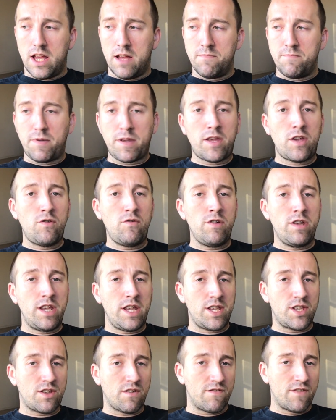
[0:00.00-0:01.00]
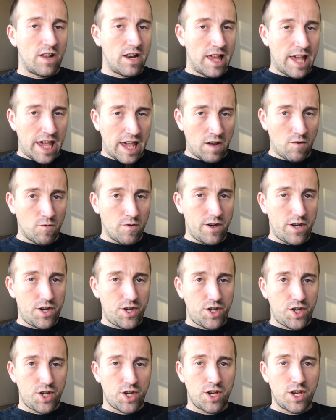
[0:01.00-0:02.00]
ambiguities of the
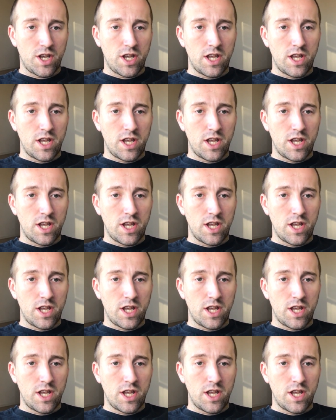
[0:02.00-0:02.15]
language